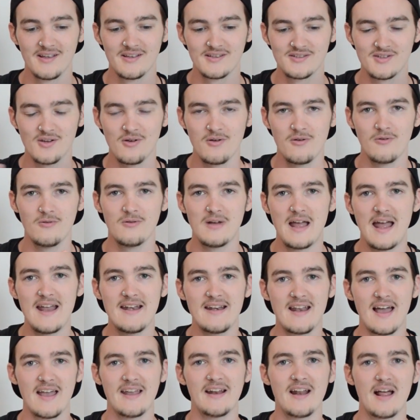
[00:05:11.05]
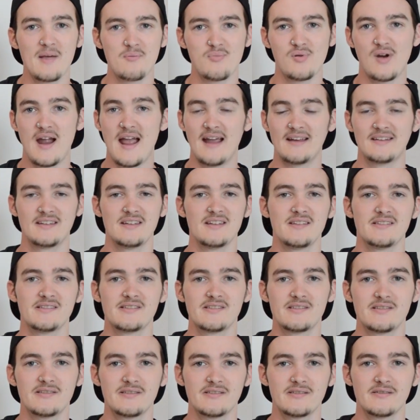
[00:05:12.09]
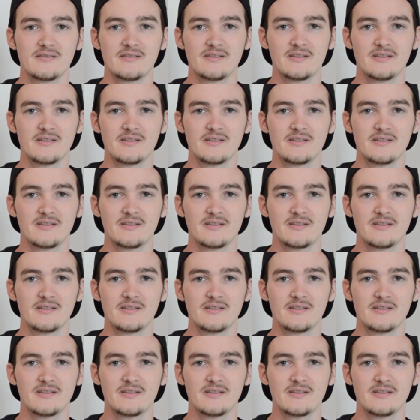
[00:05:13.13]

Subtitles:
so at night I practice